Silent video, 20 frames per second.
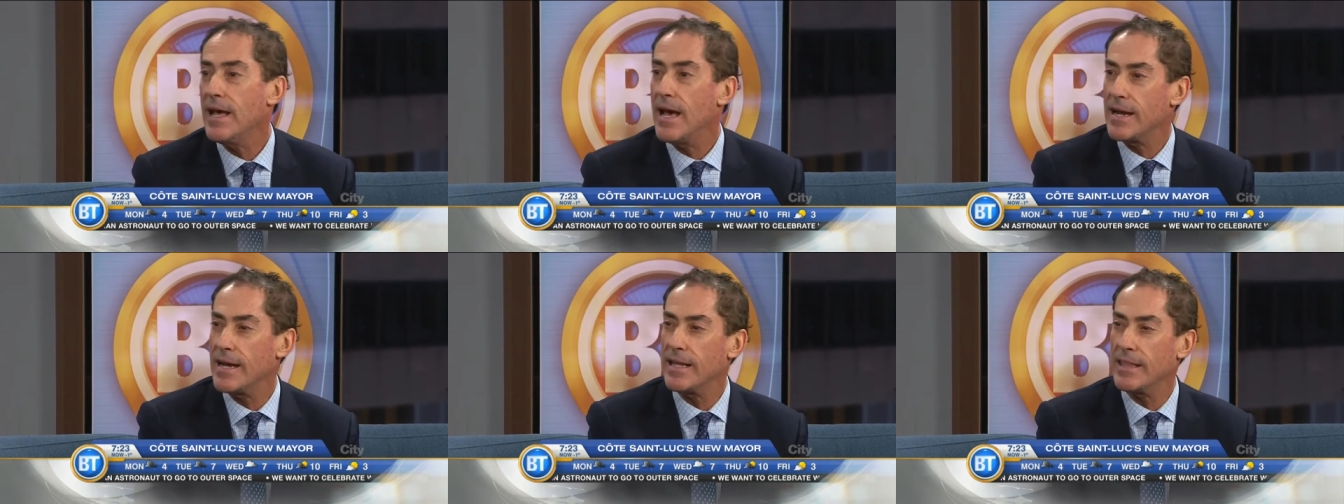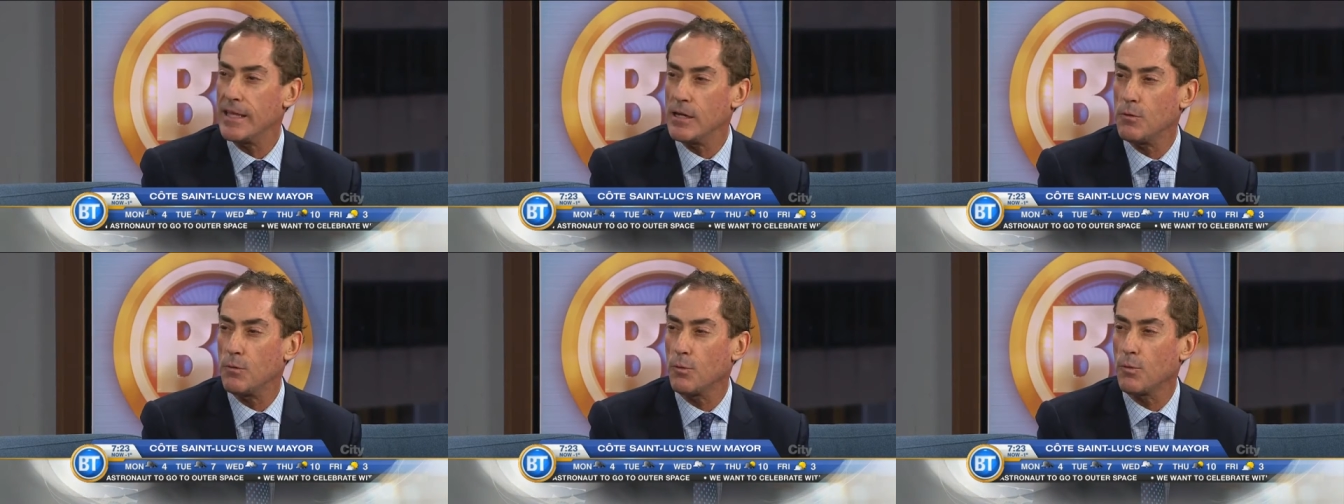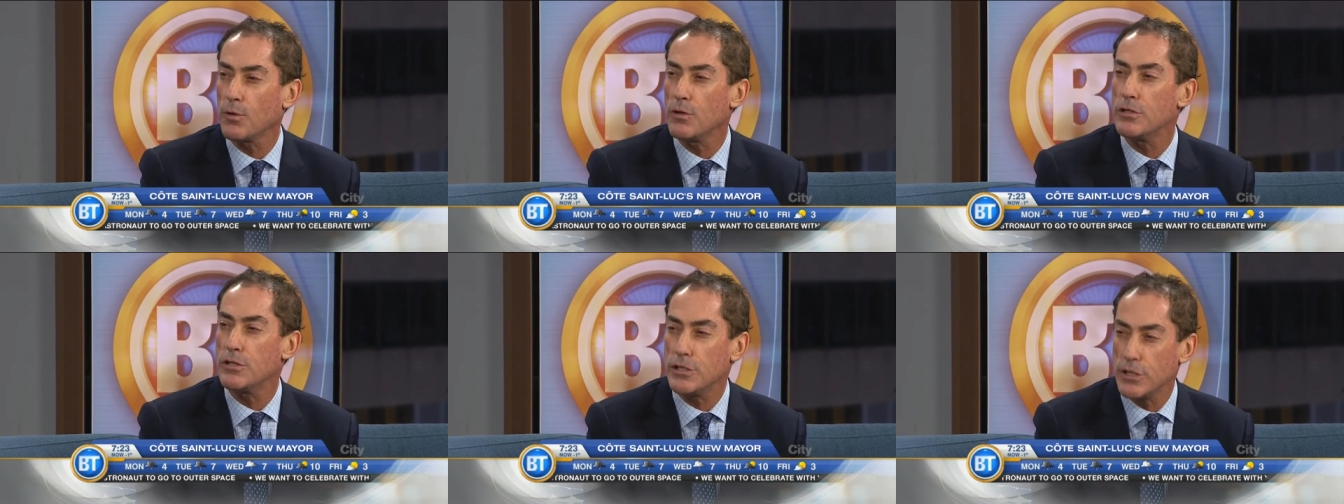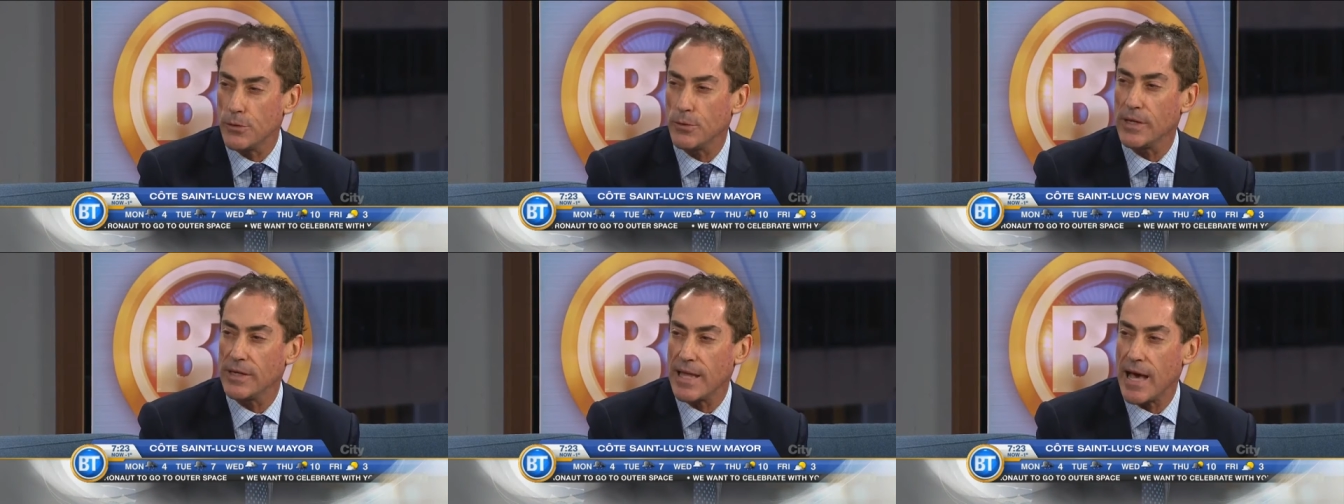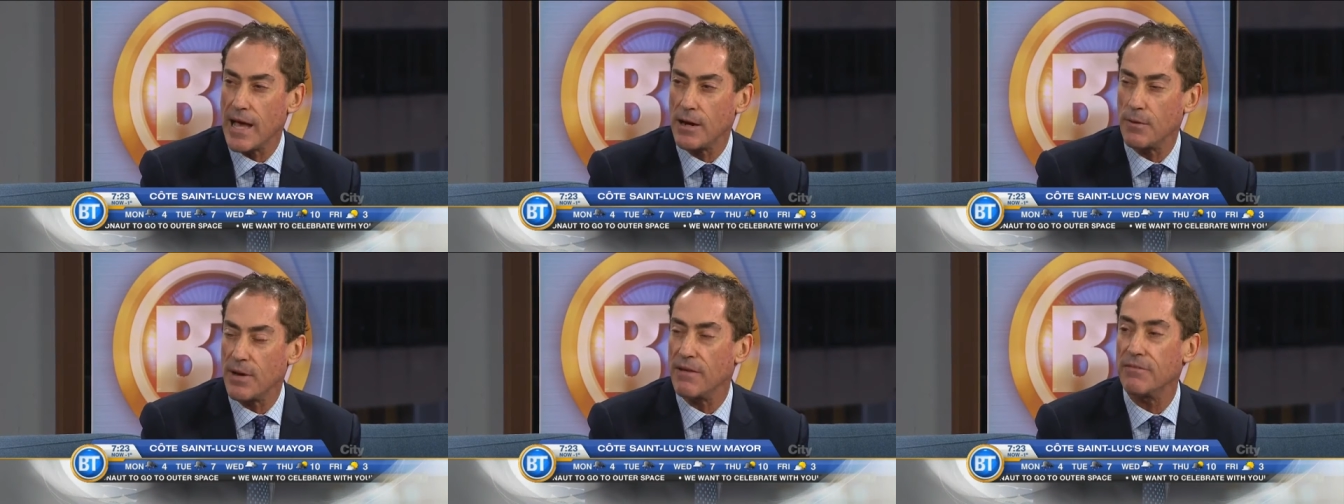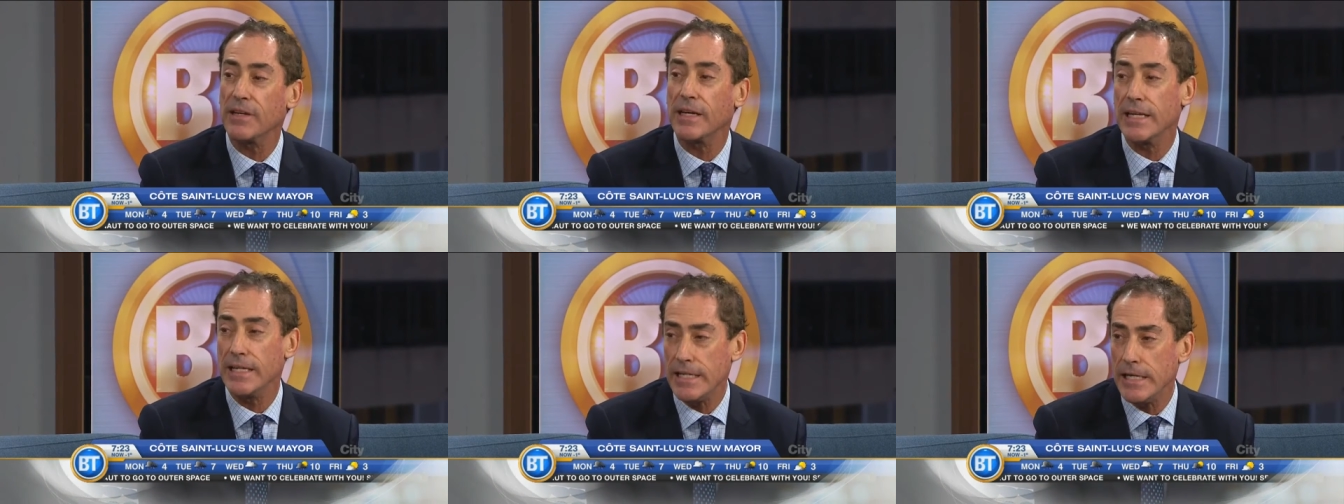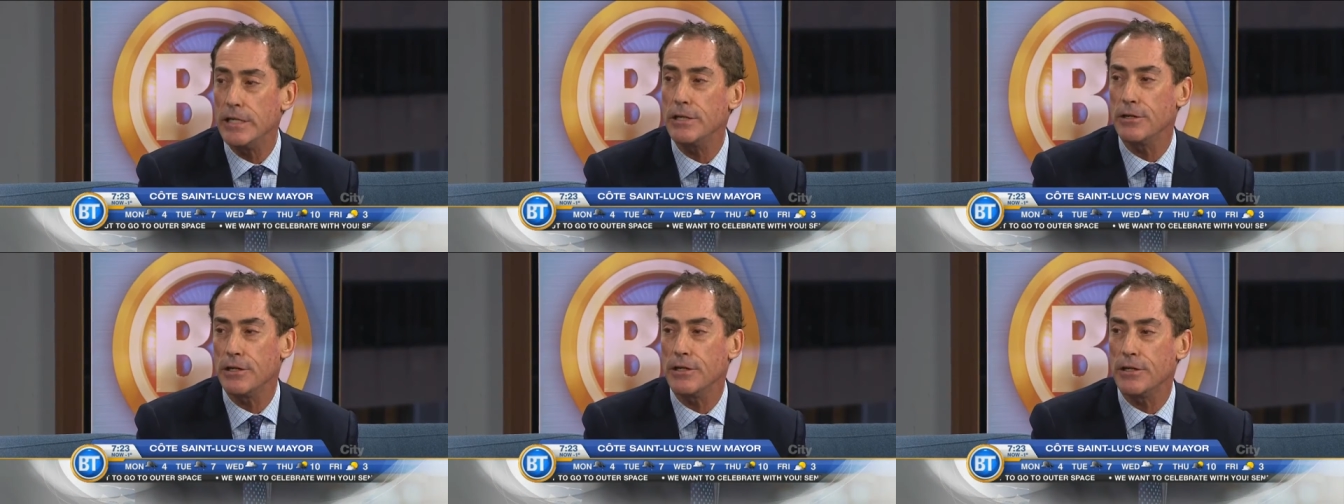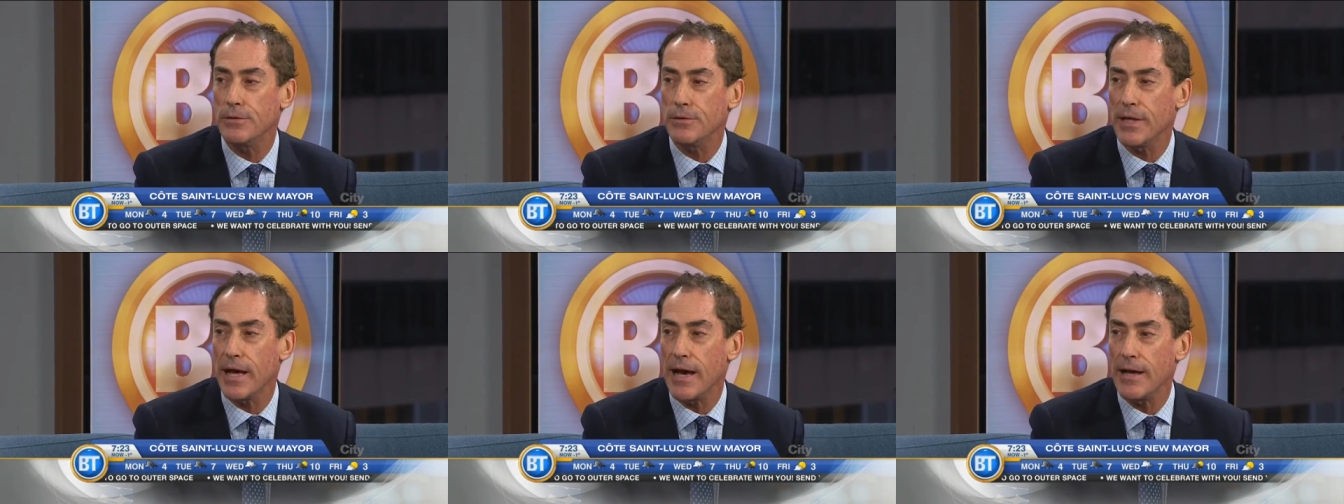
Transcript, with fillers: and I think we're doing that, and we have to continue to do that.